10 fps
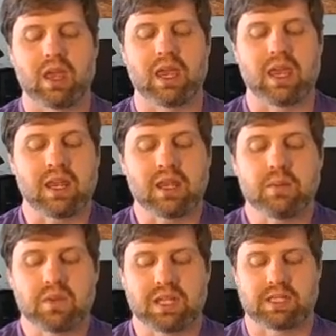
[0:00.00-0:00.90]

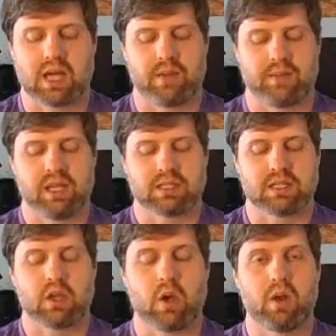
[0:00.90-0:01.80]
Incomplete dominance and
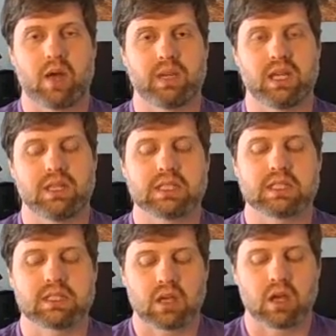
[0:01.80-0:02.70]

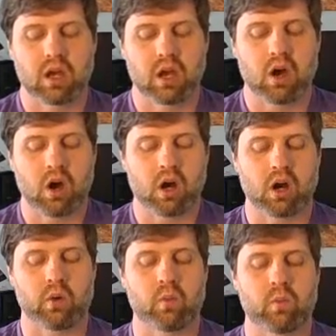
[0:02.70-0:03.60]
codominance
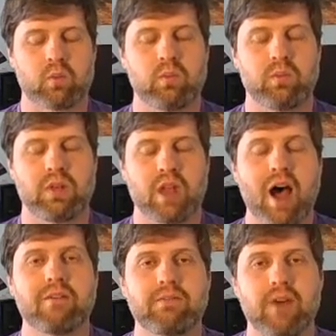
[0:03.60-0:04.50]
are
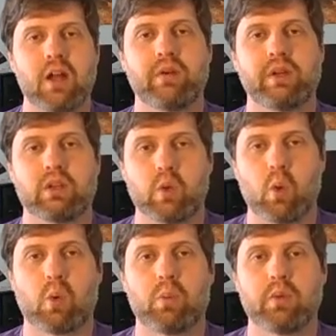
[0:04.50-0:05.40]
not following the
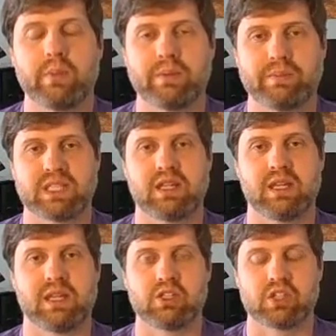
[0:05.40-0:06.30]
normal
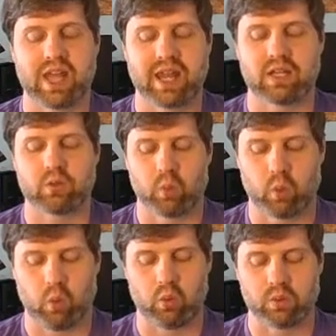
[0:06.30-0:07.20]
Mendelian genetic
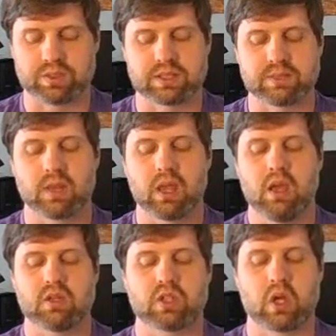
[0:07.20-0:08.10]
rules.
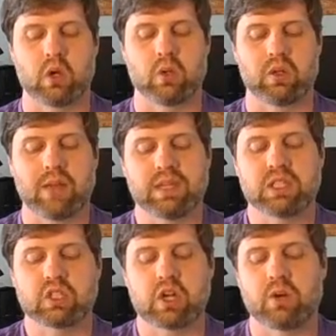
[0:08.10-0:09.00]
So let me
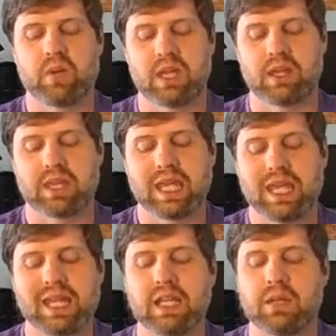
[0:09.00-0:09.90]
start with
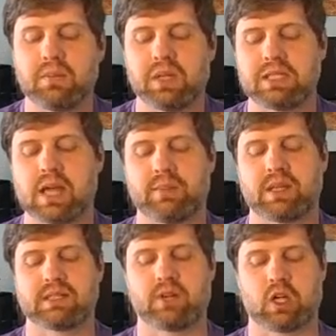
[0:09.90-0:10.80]
incomplete
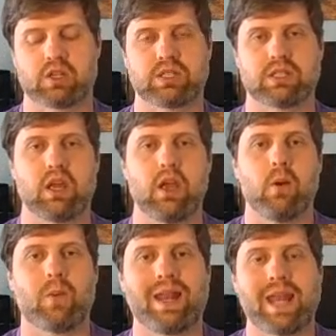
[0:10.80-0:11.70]
dominance first.
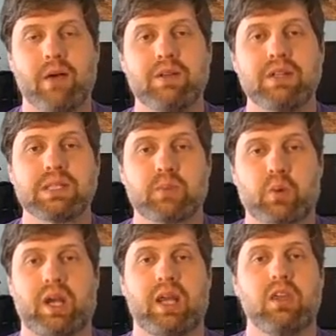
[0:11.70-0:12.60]
Right now it is
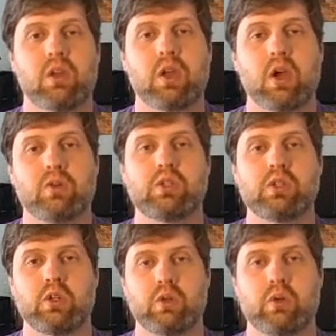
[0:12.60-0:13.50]
spring. You can go
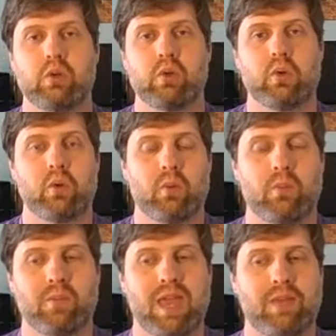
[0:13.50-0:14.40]
to
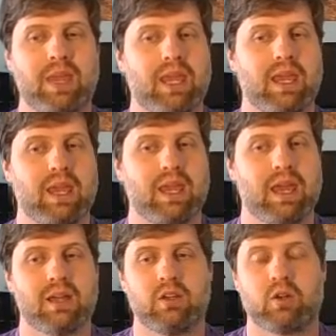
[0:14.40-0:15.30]
maybe
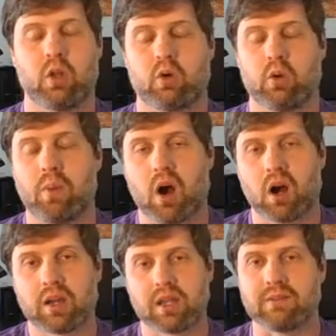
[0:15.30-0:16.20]
your local
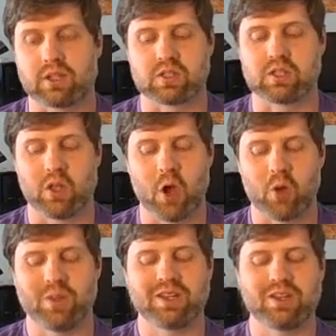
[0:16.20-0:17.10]
park if they're still
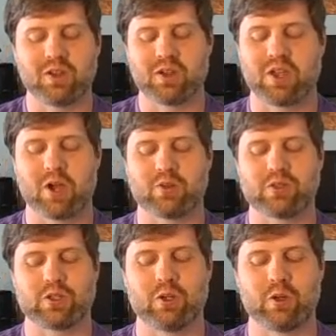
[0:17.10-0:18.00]
open. You can go
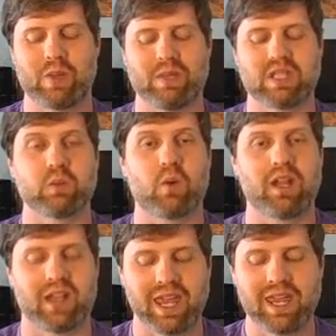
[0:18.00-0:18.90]
to maybe Swan
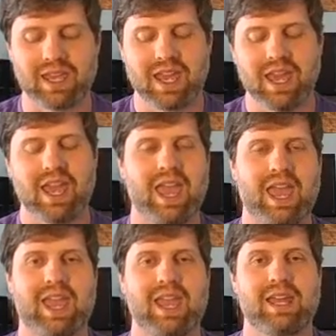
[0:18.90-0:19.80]
Lake.
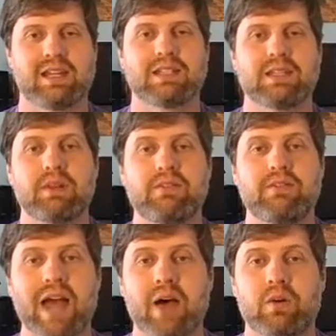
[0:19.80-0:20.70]
And some of the
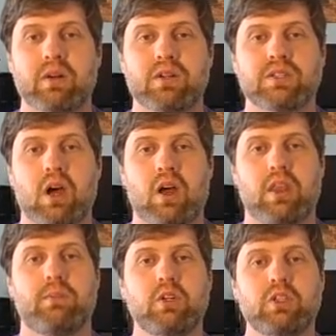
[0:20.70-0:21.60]
flowers on the
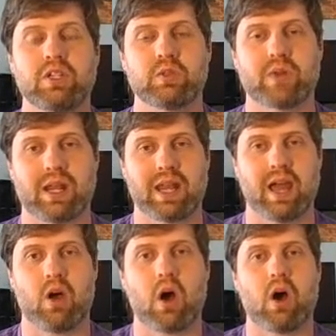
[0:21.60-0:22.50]
bushes right
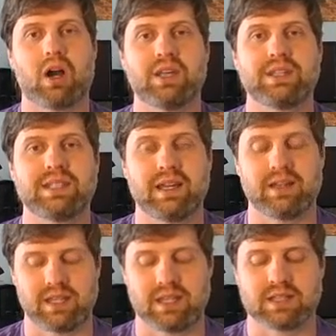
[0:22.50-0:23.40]
now are
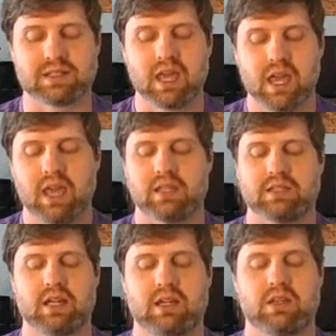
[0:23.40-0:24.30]
azaleas.
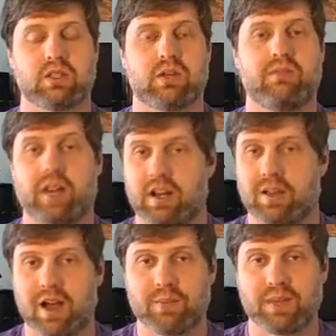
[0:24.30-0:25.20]
Azaleas are very
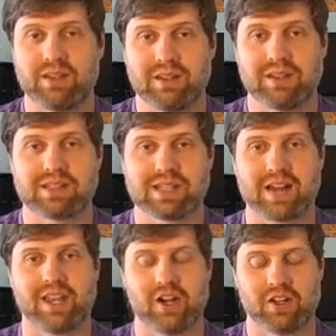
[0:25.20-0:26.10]
common
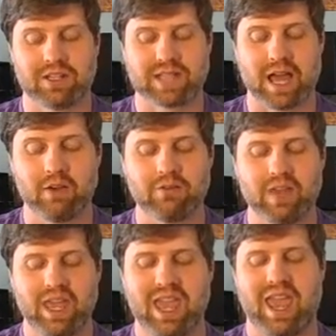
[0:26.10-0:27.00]
down here in the south.
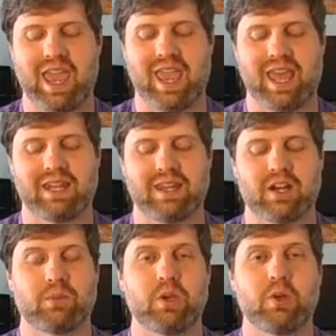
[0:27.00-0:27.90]
And
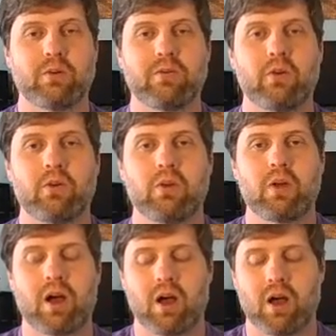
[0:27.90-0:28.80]
they're
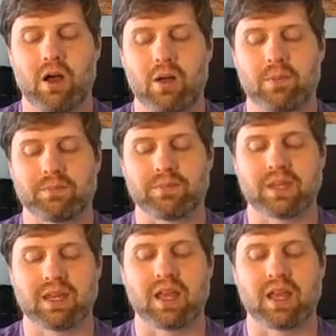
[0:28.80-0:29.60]
beautiful and